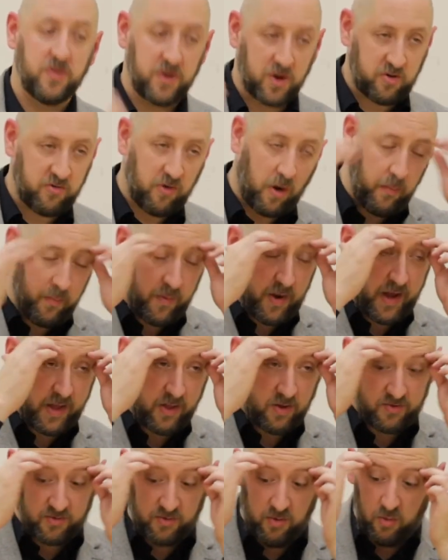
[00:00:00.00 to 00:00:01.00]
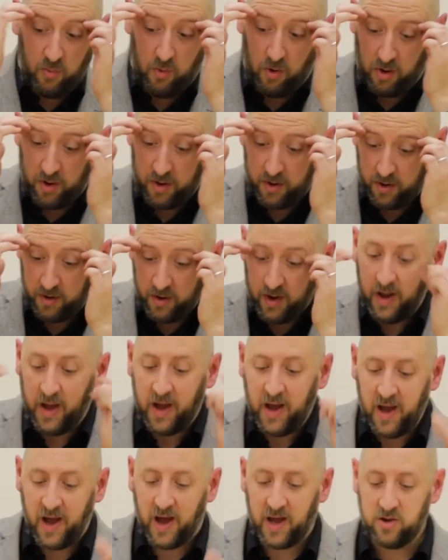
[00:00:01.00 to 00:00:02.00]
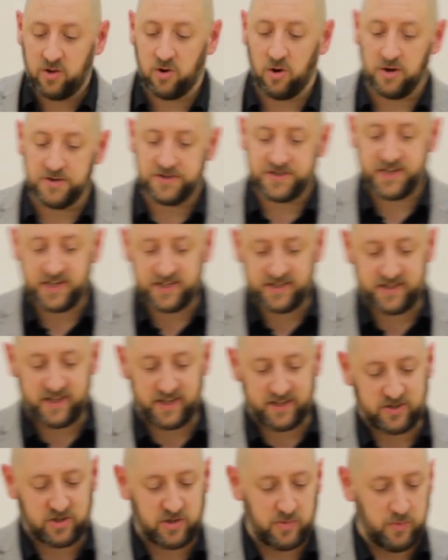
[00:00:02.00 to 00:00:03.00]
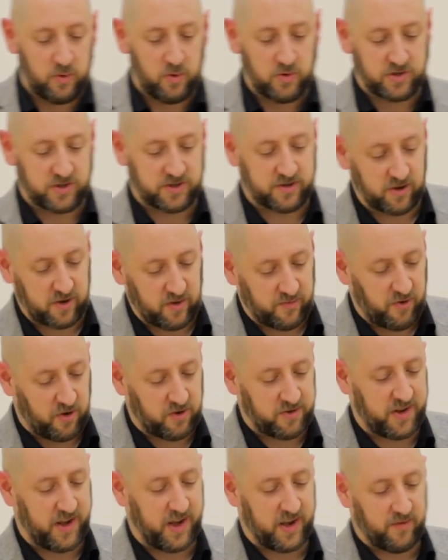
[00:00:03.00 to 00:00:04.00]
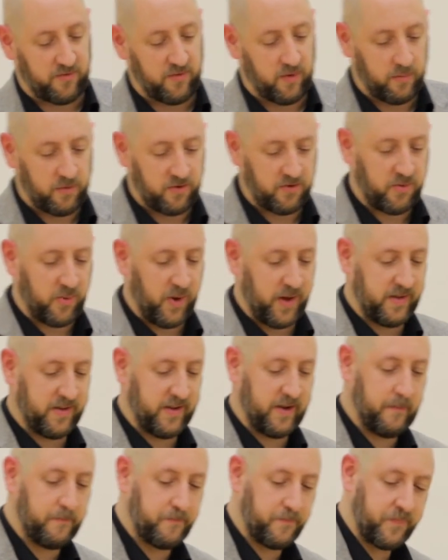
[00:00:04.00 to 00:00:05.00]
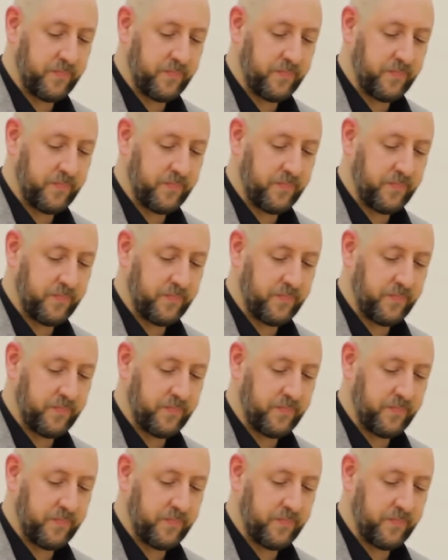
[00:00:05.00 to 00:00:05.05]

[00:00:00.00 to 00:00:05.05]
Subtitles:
They're grumbling, there's no water, and God says this to Moses. Look at verse 8 of Numbers 20.